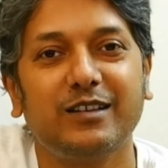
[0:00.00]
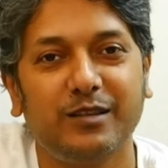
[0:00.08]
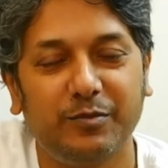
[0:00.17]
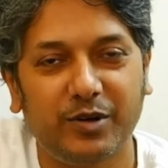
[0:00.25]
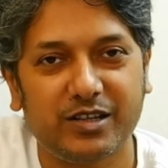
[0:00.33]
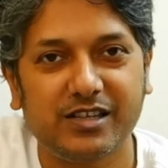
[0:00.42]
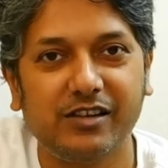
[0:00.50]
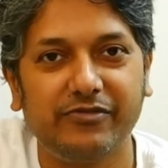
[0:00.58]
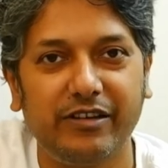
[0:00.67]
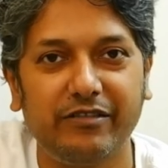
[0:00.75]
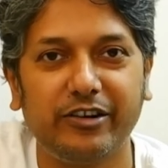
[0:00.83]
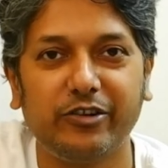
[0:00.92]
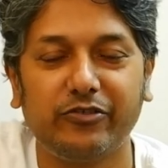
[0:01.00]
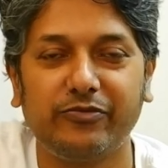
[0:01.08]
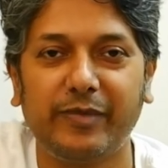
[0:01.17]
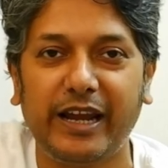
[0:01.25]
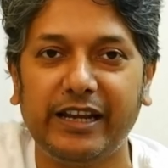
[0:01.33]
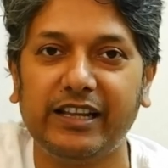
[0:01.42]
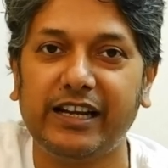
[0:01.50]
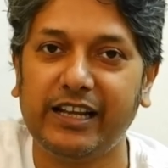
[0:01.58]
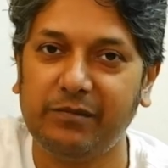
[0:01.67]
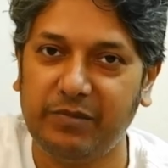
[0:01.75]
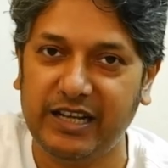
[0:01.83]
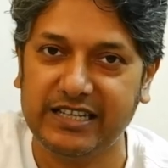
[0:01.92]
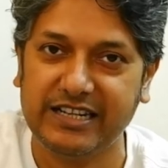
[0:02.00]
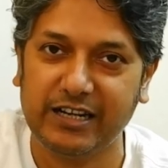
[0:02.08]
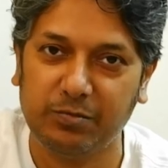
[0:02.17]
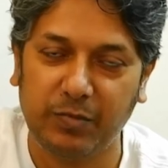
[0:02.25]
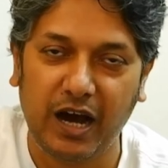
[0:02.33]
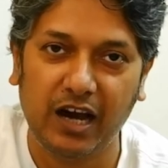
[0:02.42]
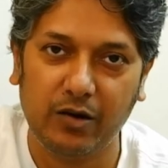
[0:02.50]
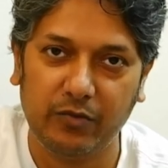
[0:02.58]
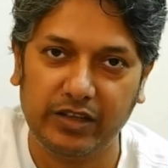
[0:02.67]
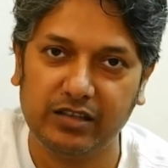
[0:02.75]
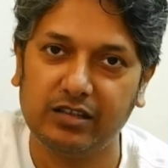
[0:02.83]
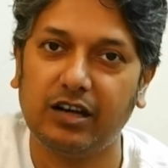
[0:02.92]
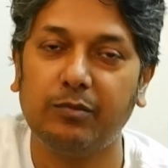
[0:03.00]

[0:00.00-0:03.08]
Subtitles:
The personal favorite of mine that I place at par with